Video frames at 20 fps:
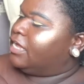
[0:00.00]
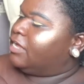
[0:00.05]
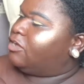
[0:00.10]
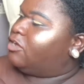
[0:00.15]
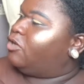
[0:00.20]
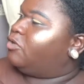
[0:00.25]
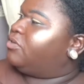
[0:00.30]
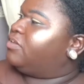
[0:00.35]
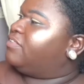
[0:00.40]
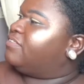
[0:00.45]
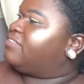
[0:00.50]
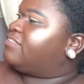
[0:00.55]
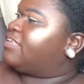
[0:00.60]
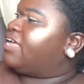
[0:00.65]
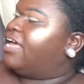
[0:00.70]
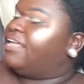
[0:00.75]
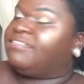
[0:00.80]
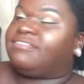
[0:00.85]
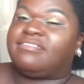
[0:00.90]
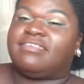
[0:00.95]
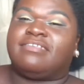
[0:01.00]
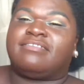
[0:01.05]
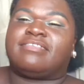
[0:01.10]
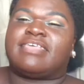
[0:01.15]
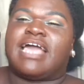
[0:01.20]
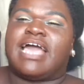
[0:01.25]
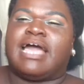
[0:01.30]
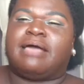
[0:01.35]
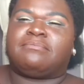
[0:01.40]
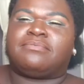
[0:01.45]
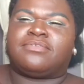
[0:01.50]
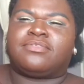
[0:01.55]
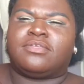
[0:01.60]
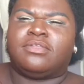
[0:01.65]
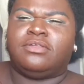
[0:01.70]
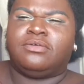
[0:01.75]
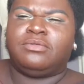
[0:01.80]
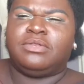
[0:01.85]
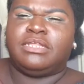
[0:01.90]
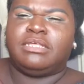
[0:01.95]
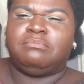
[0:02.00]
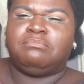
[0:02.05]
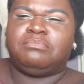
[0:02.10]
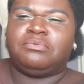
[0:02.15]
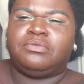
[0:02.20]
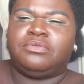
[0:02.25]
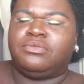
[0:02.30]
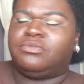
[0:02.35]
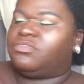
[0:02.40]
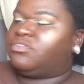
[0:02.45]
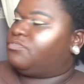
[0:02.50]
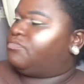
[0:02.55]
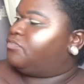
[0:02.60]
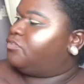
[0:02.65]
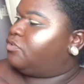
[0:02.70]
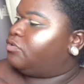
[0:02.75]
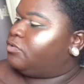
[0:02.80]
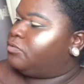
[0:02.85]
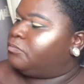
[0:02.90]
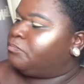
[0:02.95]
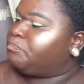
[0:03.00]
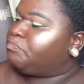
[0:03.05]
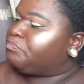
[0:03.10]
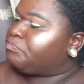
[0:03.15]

Golden Sands, is absolutely beautiful.